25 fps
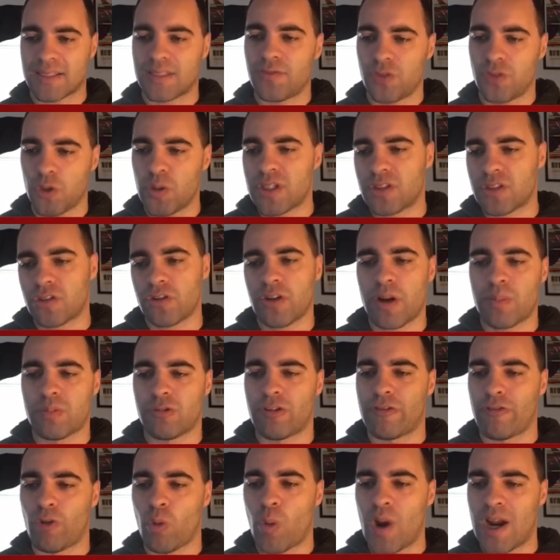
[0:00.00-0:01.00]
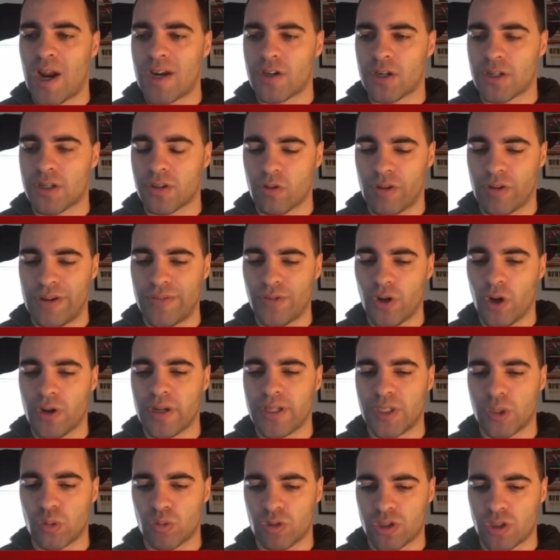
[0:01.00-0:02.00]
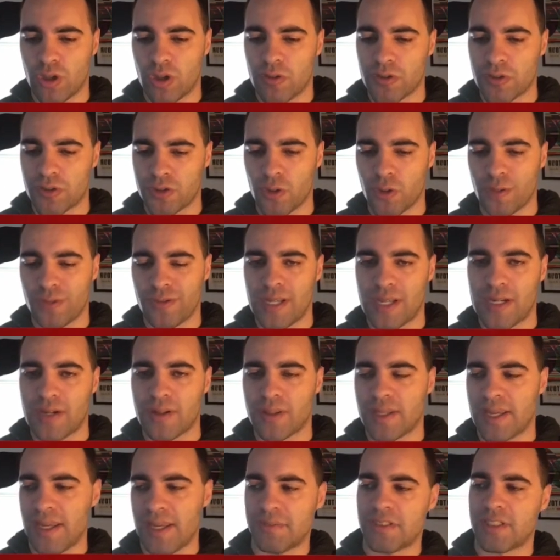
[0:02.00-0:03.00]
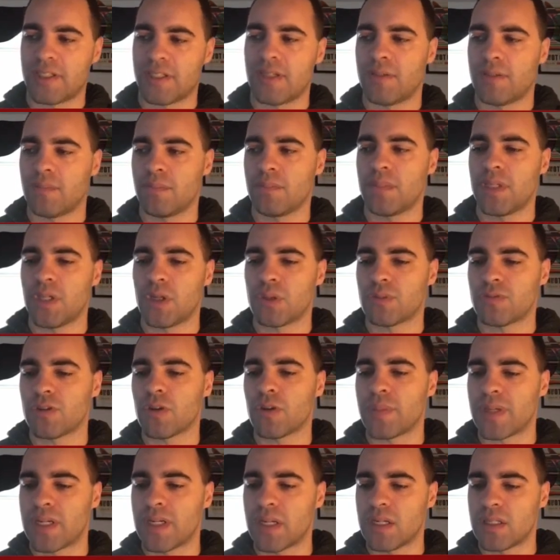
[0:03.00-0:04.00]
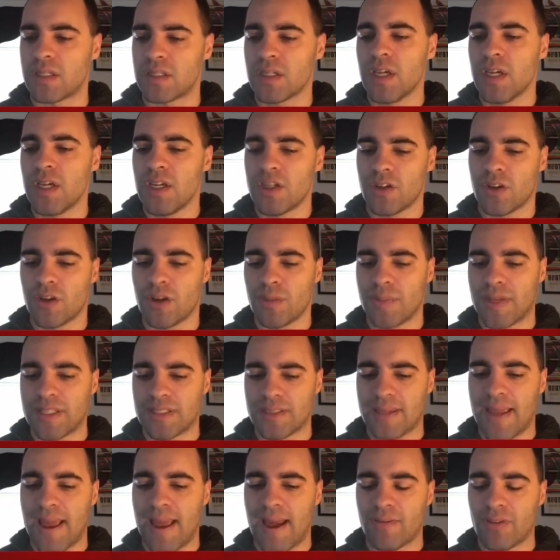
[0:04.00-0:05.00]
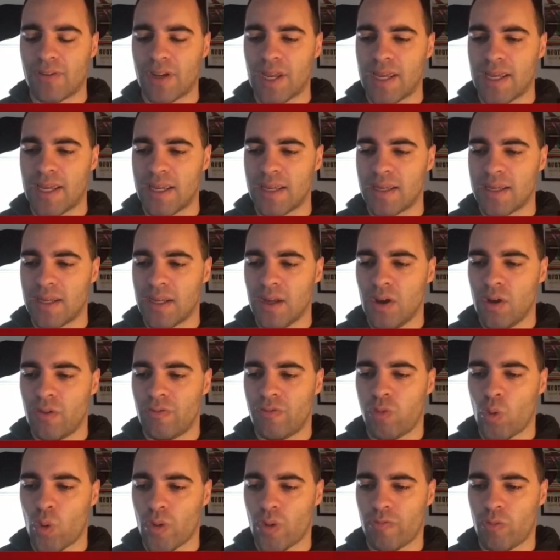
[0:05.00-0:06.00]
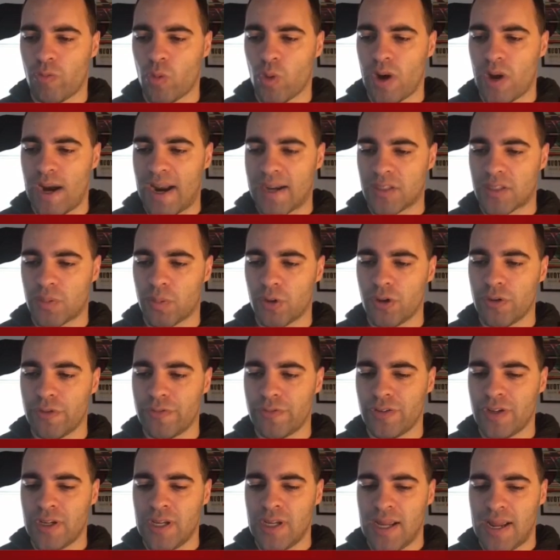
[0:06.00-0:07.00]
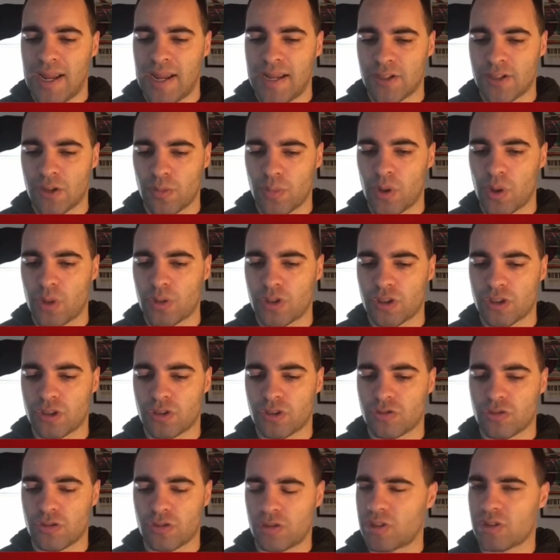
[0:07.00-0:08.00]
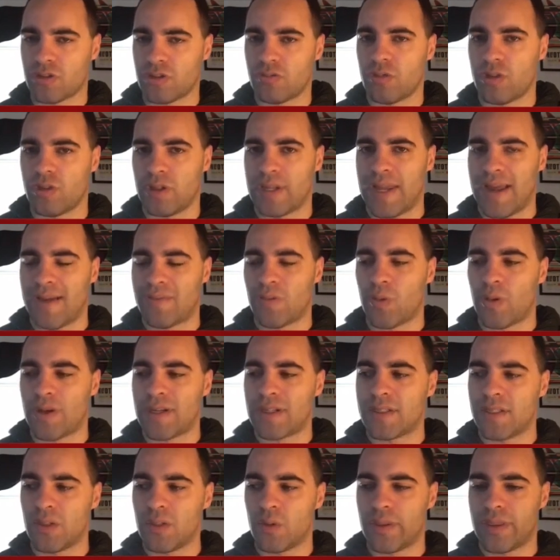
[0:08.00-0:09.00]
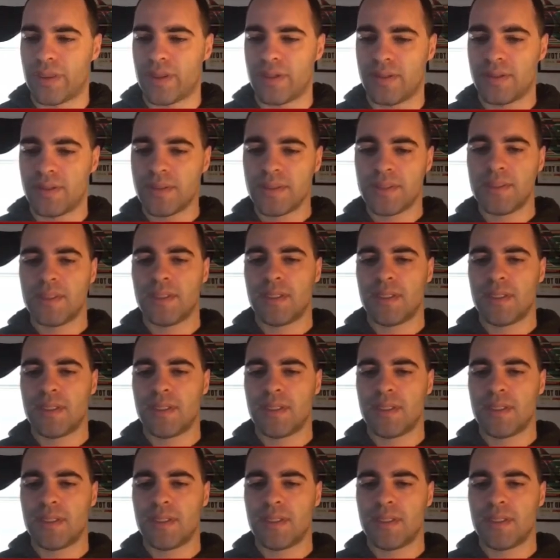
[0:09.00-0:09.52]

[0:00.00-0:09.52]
If you get a Striped Riverwinder in the graveyard and you resolve a Soulflayer, the game is going to be over, because you're going to basically have a 4/4 hexproof, and your opponent just doesn't really have a way to deal with it.